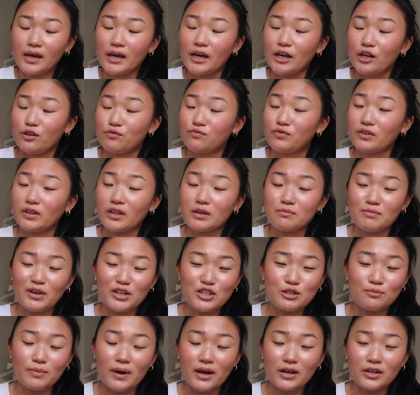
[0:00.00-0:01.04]
and I'm feeling
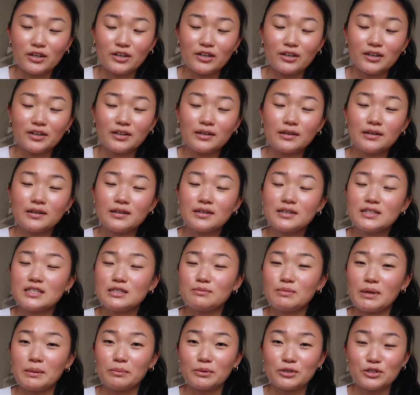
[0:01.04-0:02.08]
much better
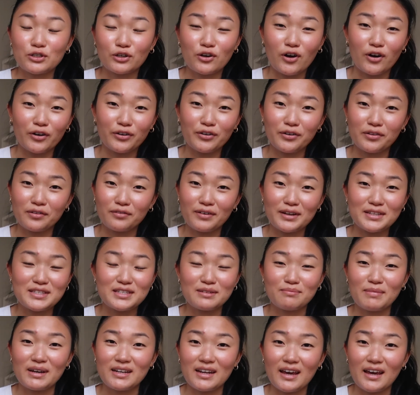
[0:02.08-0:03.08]
to to be able to conquer the rest of my